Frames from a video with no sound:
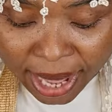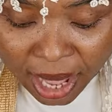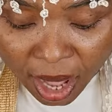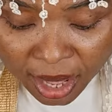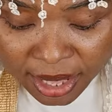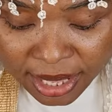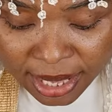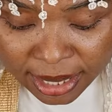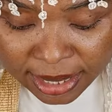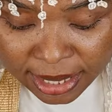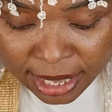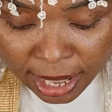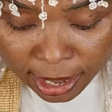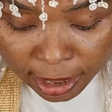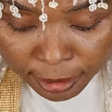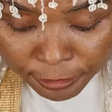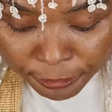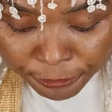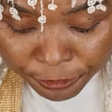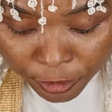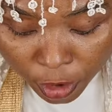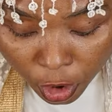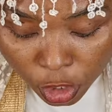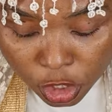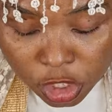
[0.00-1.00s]
can't they take a
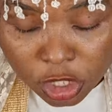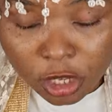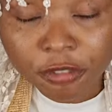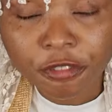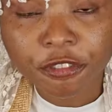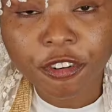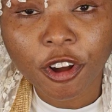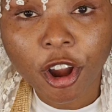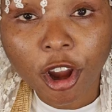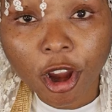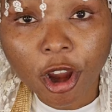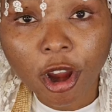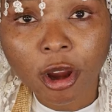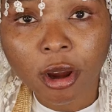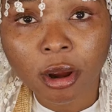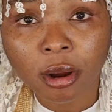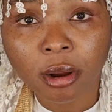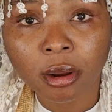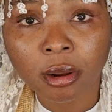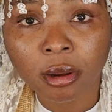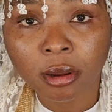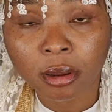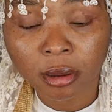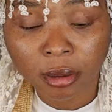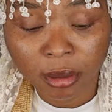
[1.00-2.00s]
photo of her?
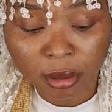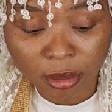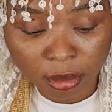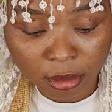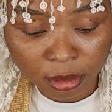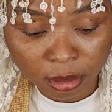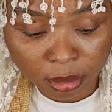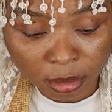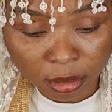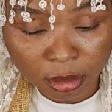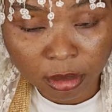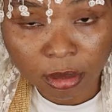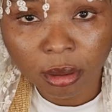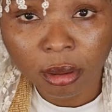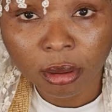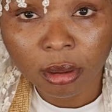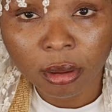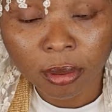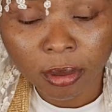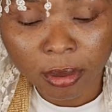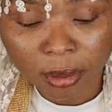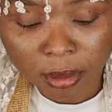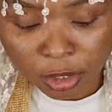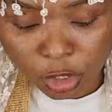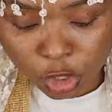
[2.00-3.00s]

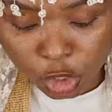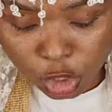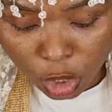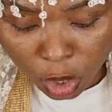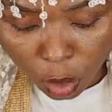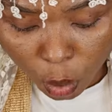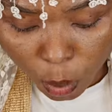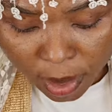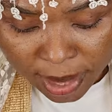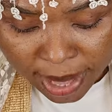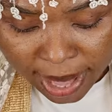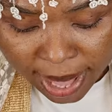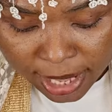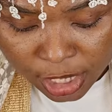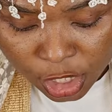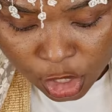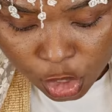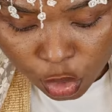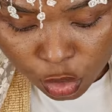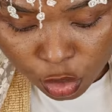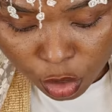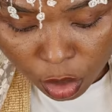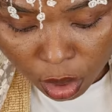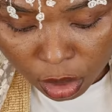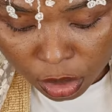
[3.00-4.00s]
So when I
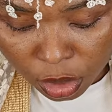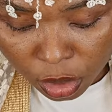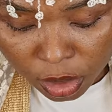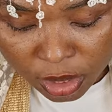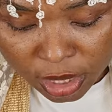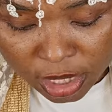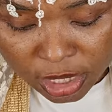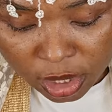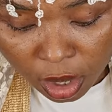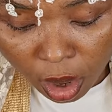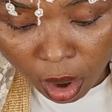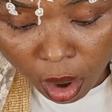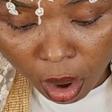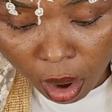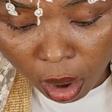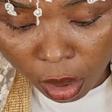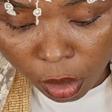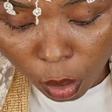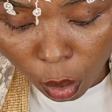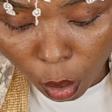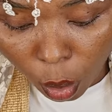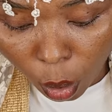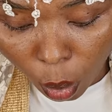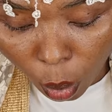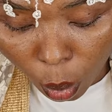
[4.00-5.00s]
scroll down, it's all
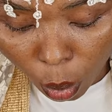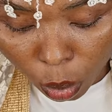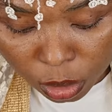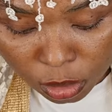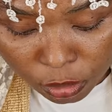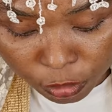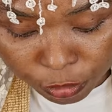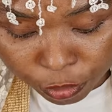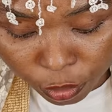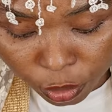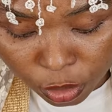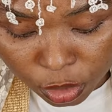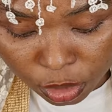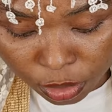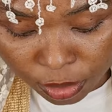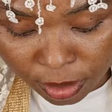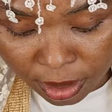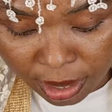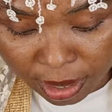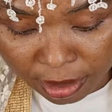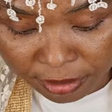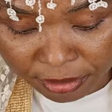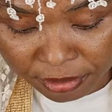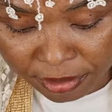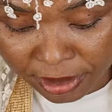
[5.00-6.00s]
old
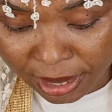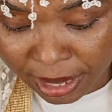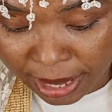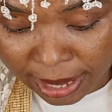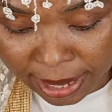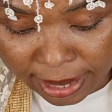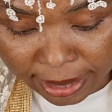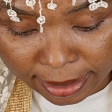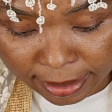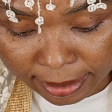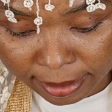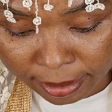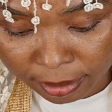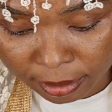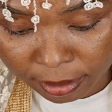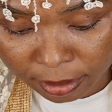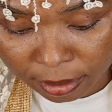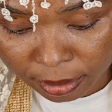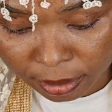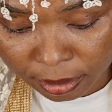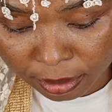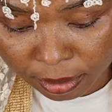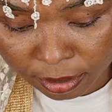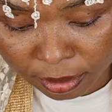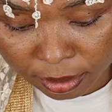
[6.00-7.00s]
photograph, like,
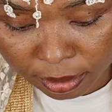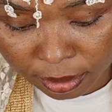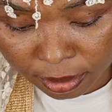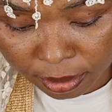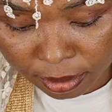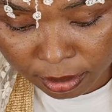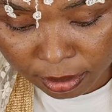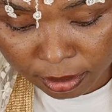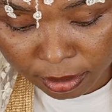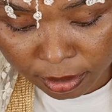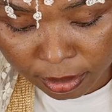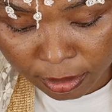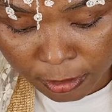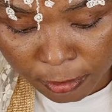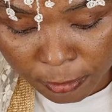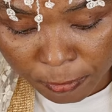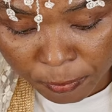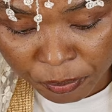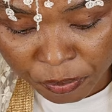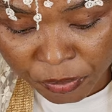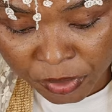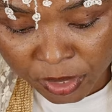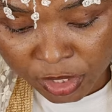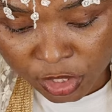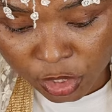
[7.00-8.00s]

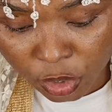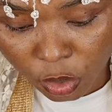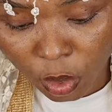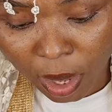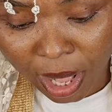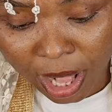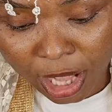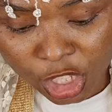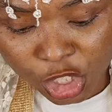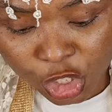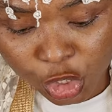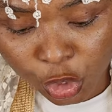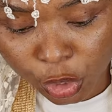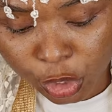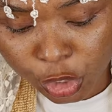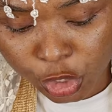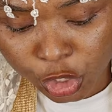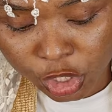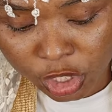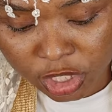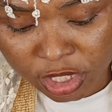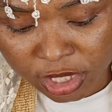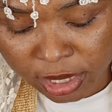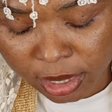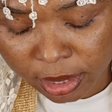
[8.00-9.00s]
so I'll show it to
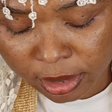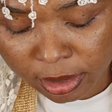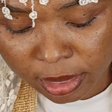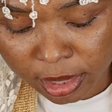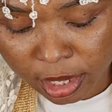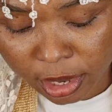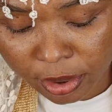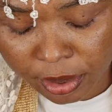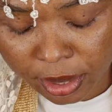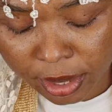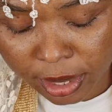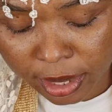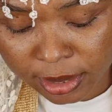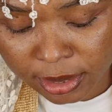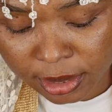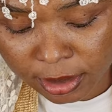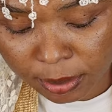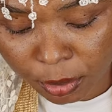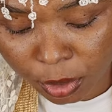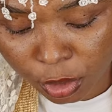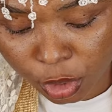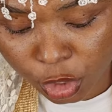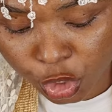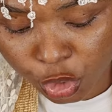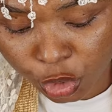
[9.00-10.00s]
you. See, there is. I'm
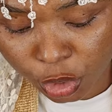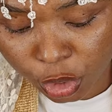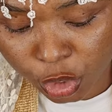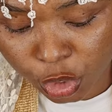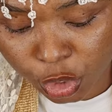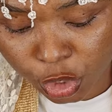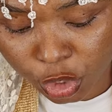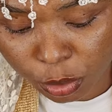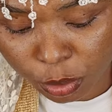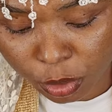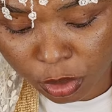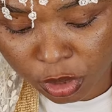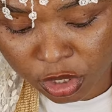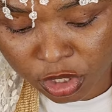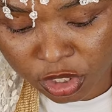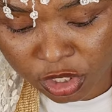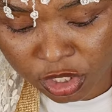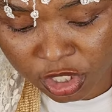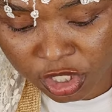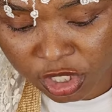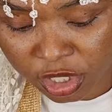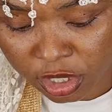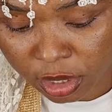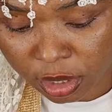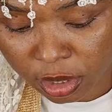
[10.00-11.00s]
going to show it to you, brothers and
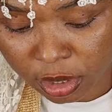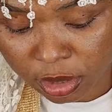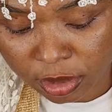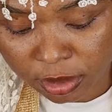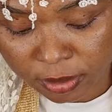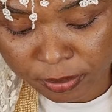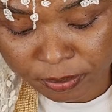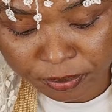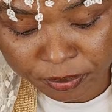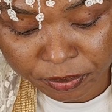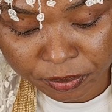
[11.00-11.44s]
sisters.